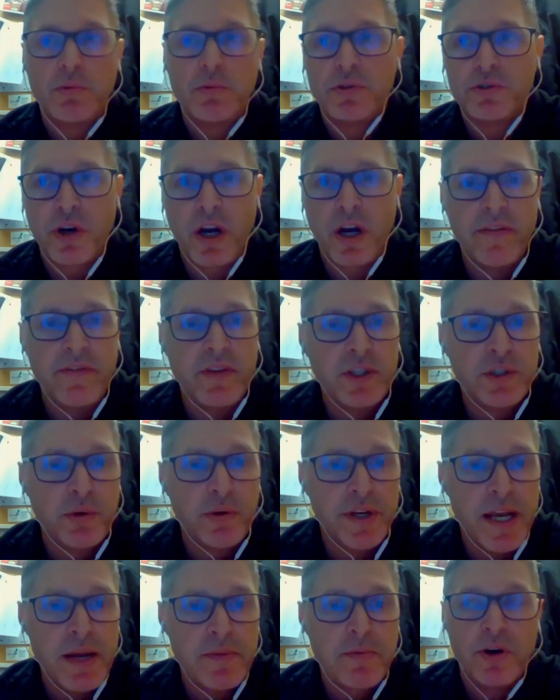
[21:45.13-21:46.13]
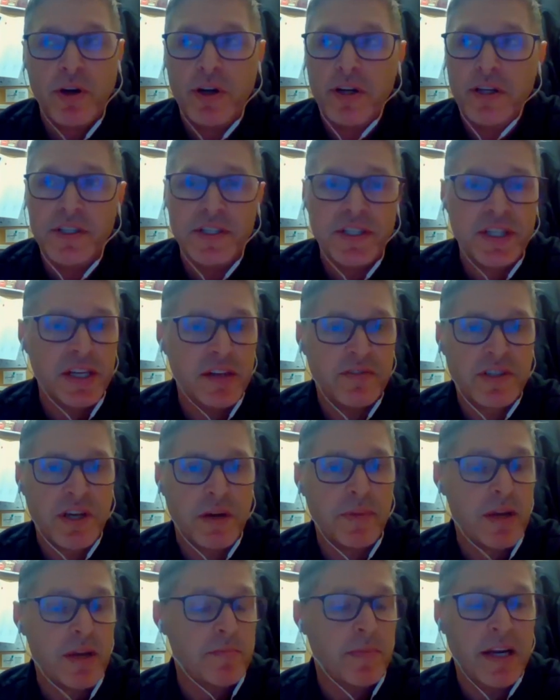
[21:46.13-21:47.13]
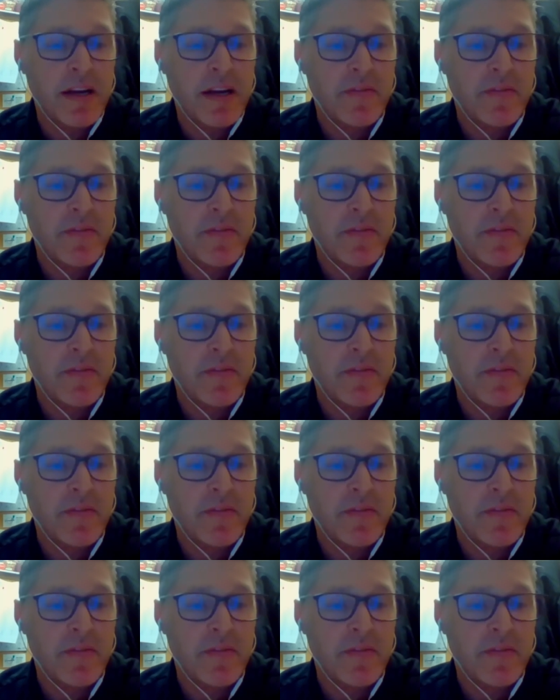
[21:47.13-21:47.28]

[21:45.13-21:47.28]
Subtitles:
We'll drive into a neighborhood and see if something might